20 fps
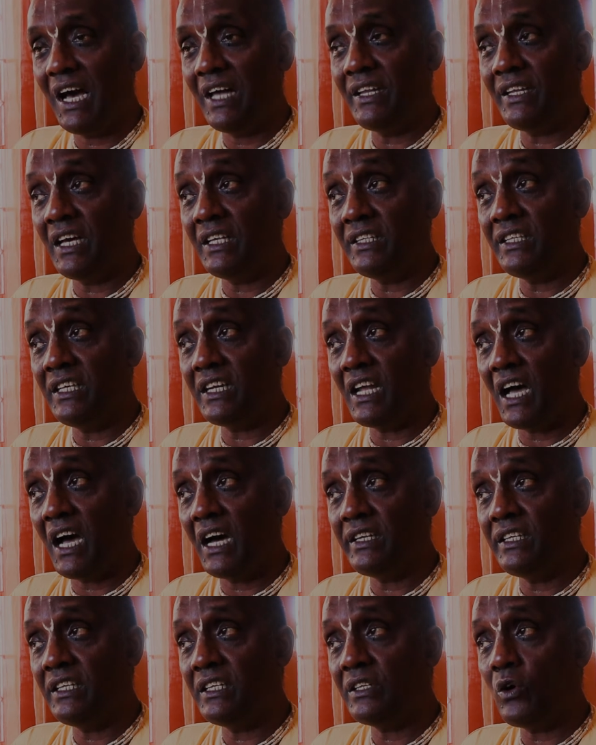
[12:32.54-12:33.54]
Anadir
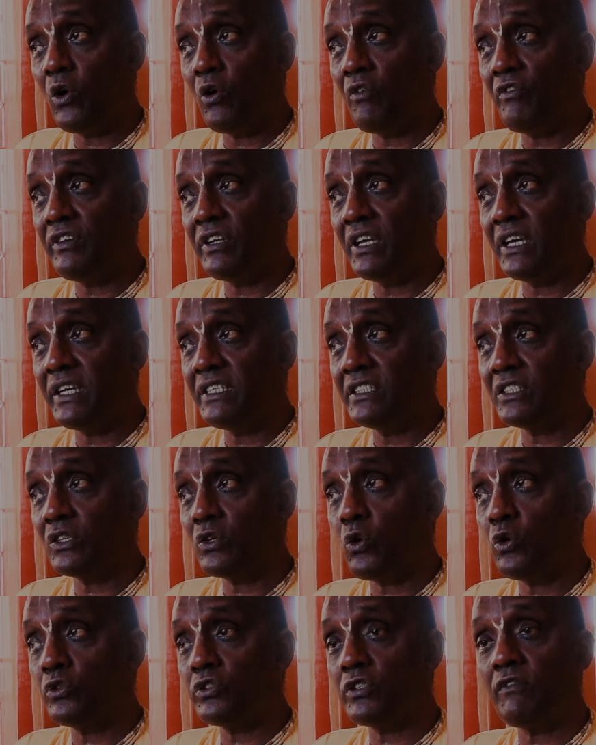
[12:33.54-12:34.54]
Adir Govinda, he is the
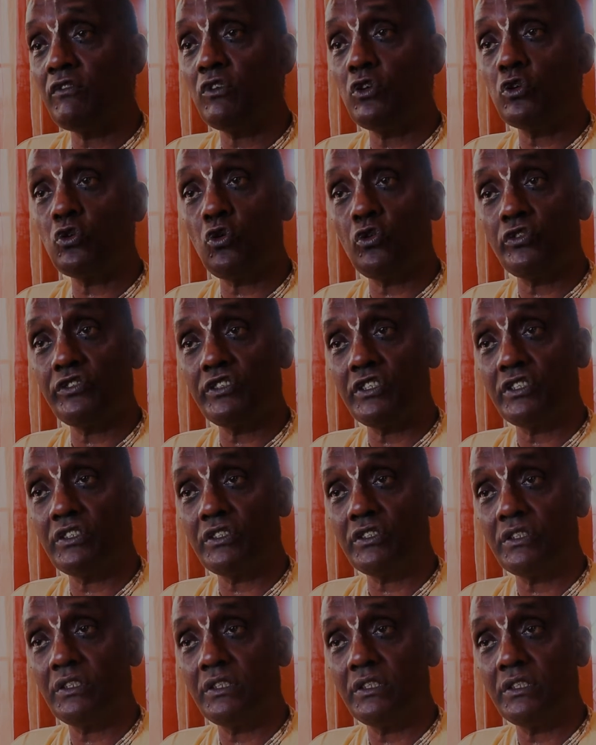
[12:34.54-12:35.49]
cause of all causes.